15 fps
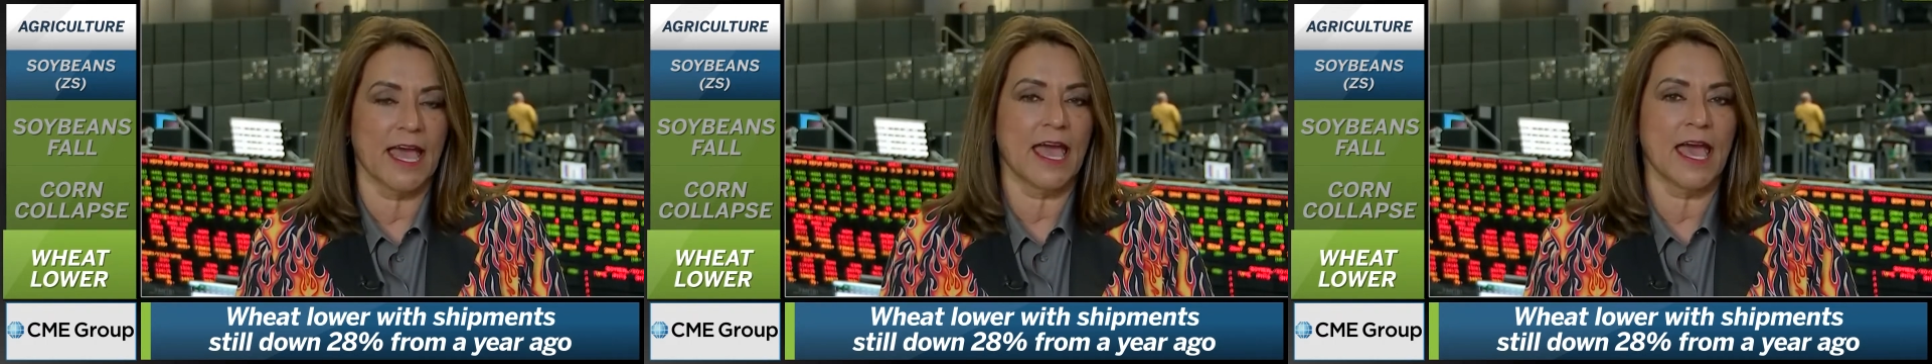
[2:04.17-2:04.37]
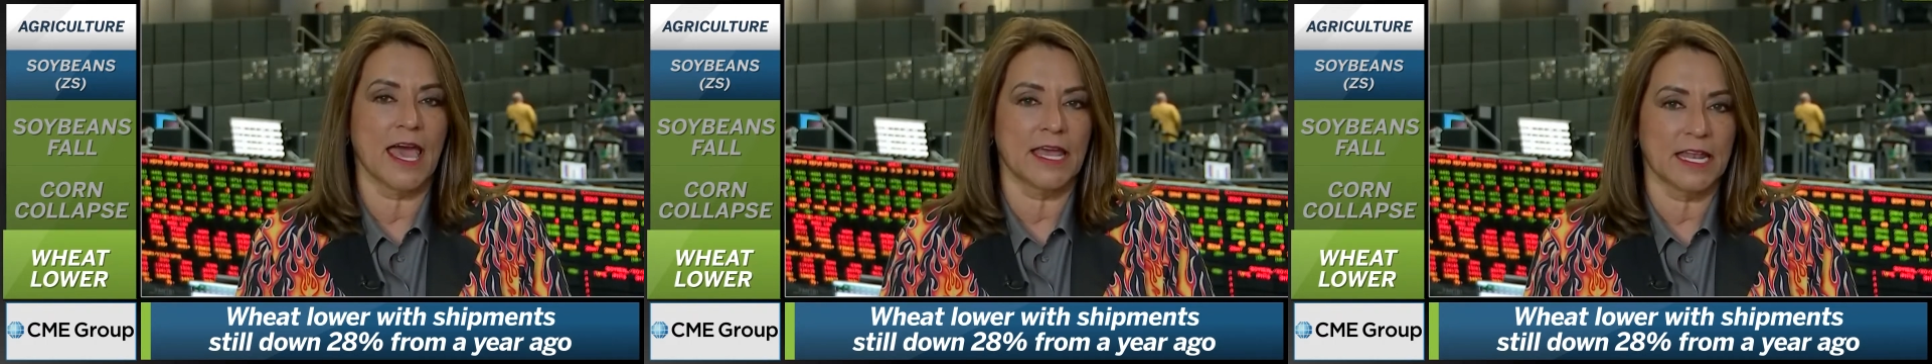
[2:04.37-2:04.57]

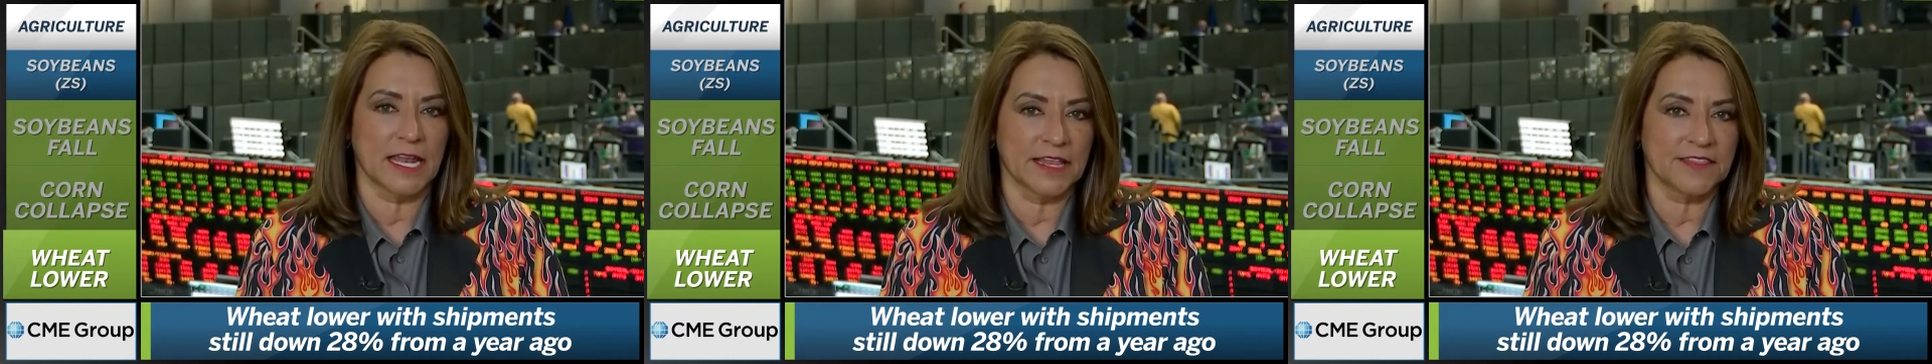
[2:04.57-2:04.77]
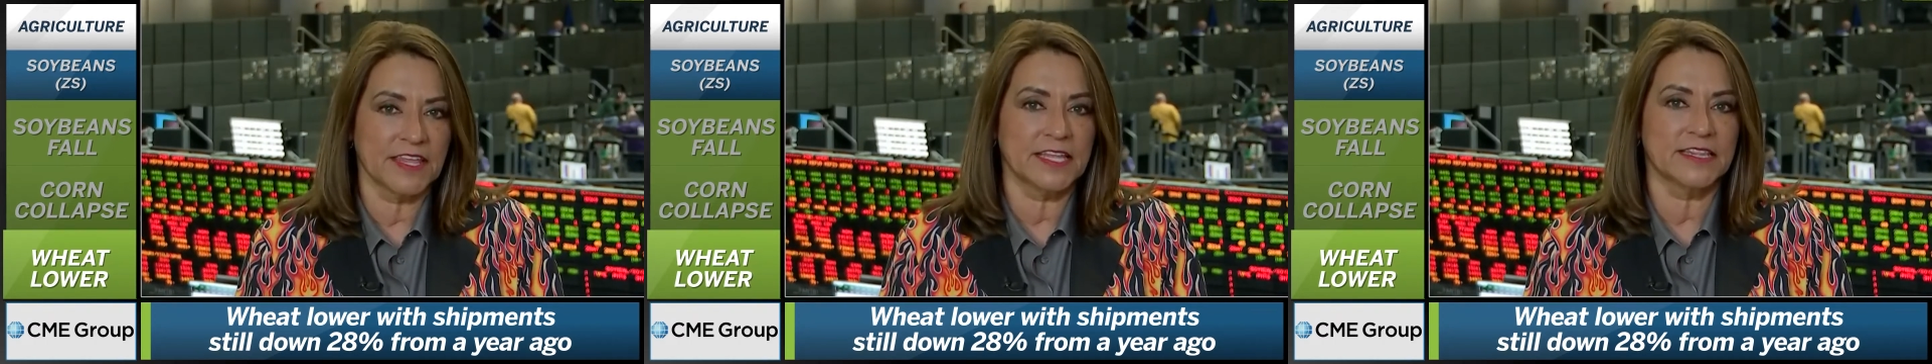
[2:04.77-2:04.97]
ahead
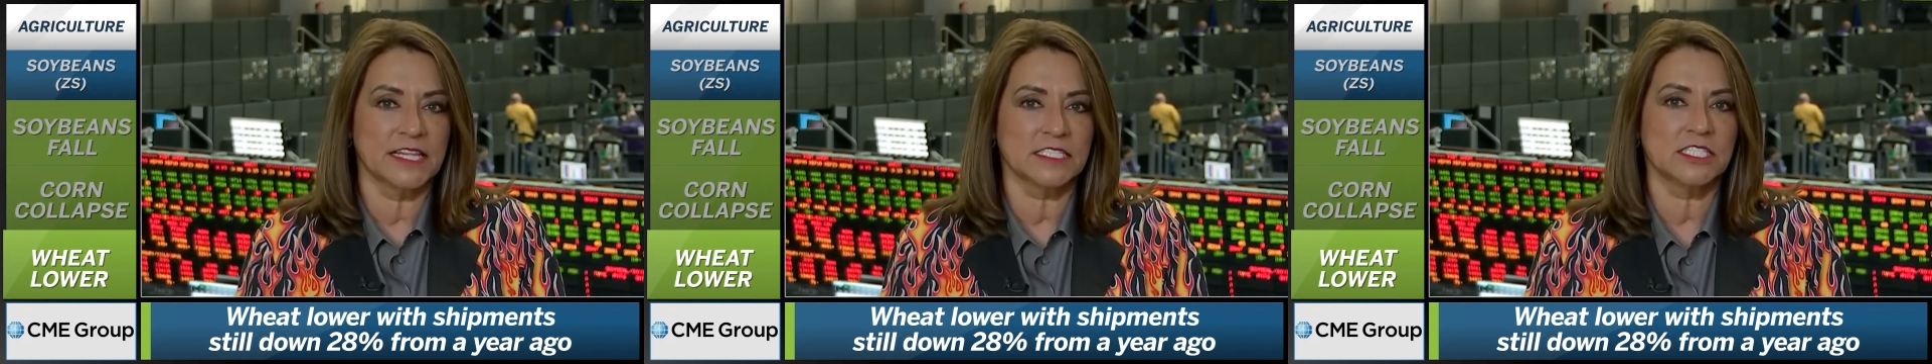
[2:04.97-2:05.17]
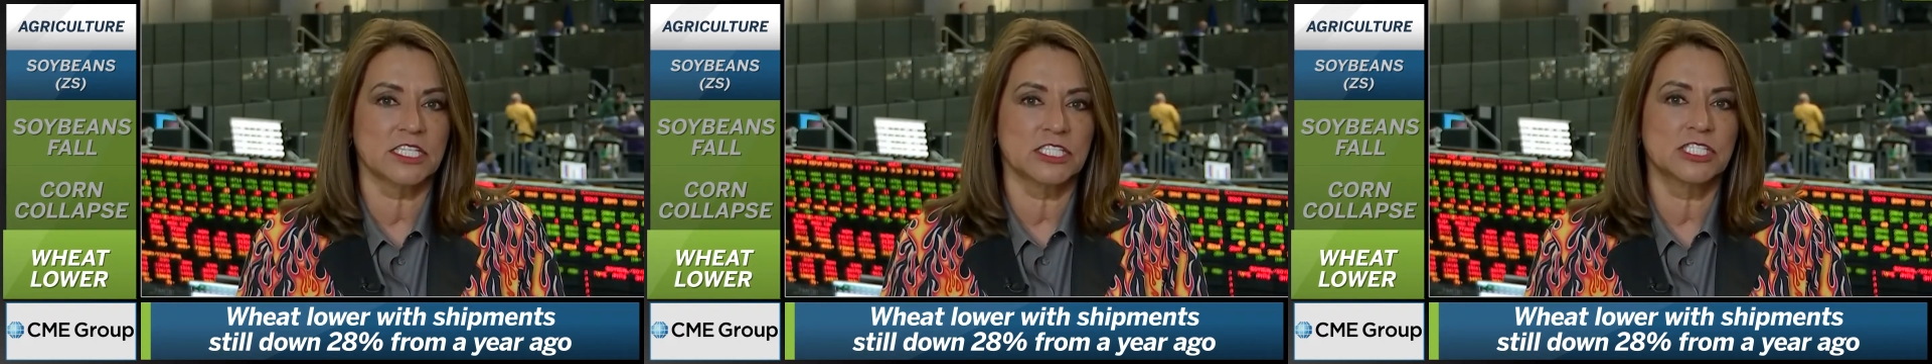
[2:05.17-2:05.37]
and I I think
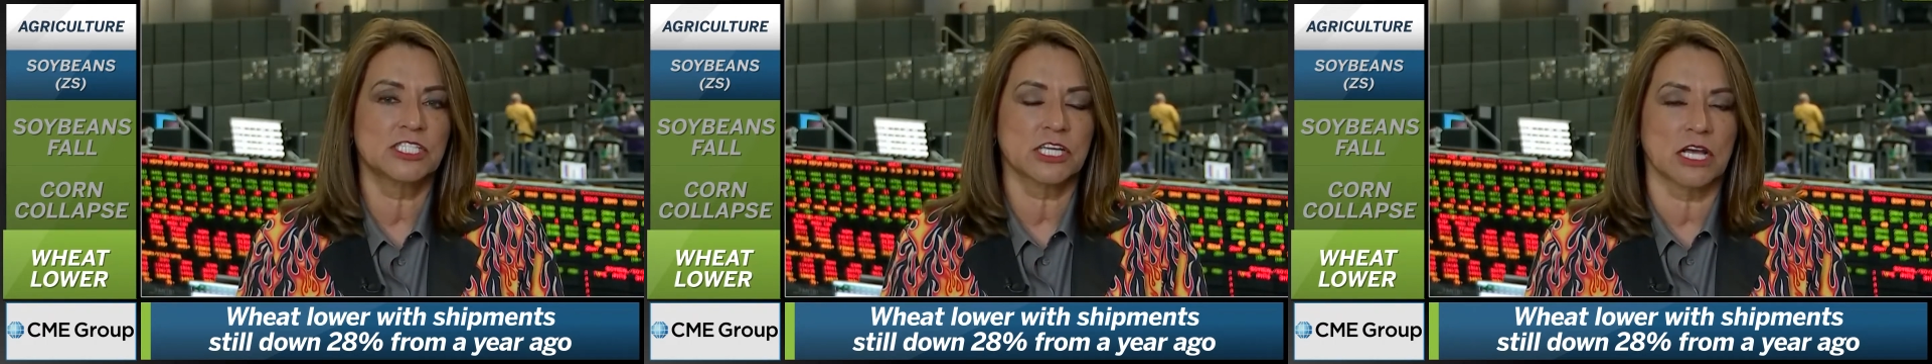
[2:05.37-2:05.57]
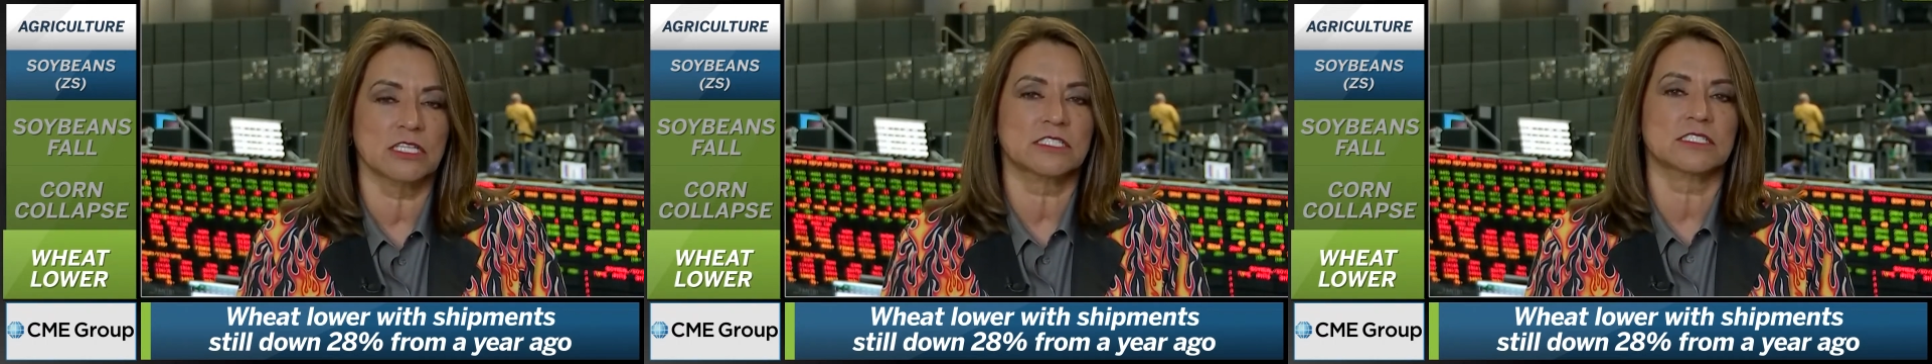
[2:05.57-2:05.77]
this is
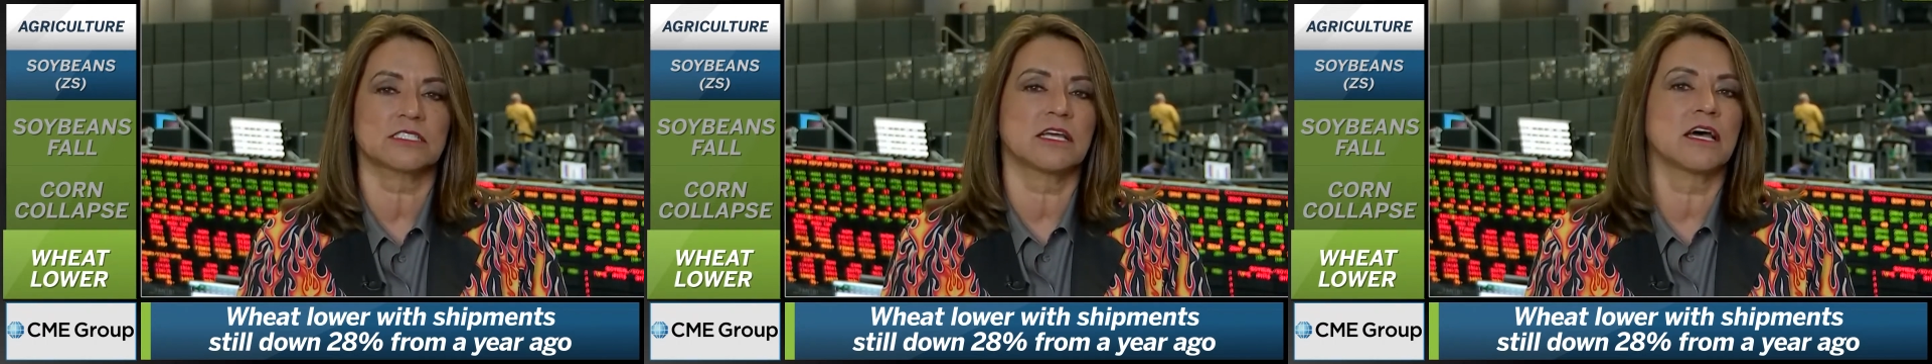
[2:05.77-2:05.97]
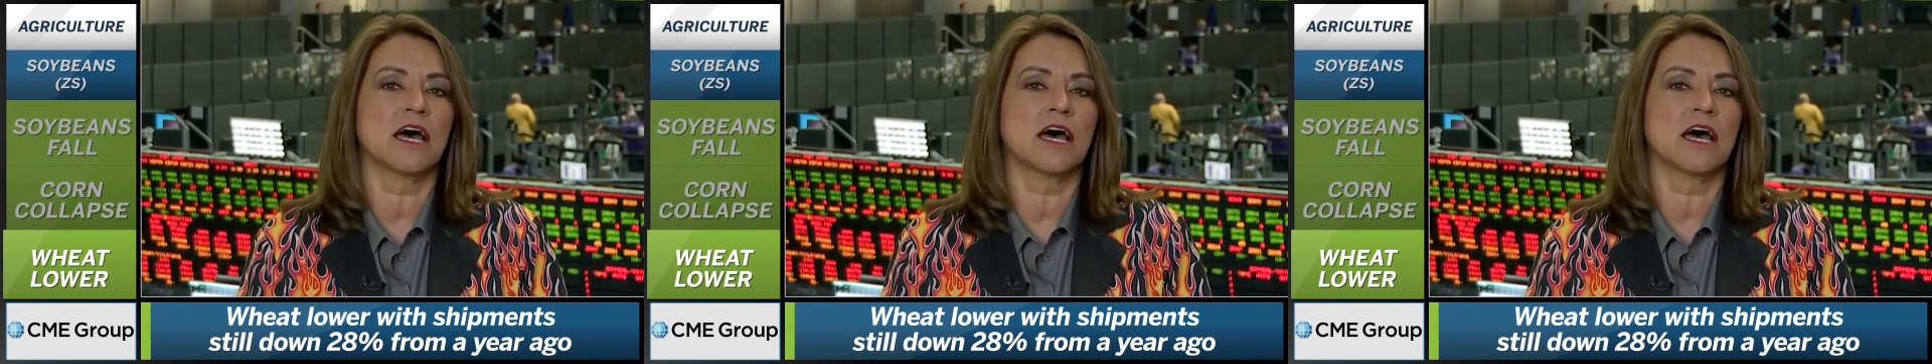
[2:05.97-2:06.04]
just